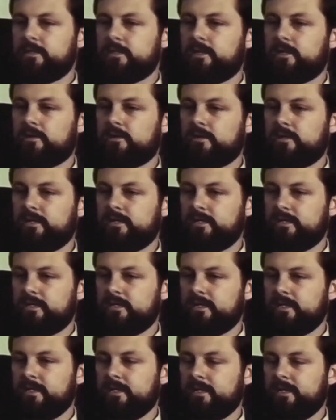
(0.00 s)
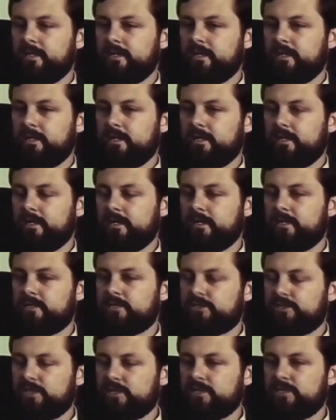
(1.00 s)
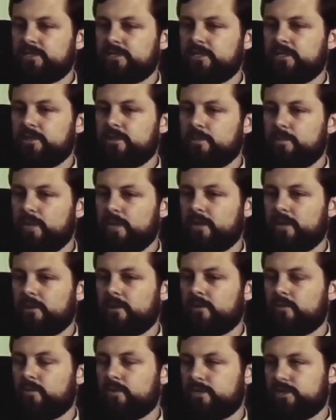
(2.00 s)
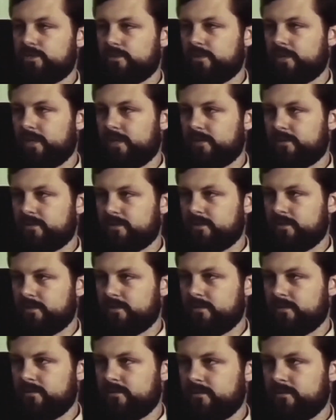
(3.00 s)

Now, it is just the manner in which to announce it.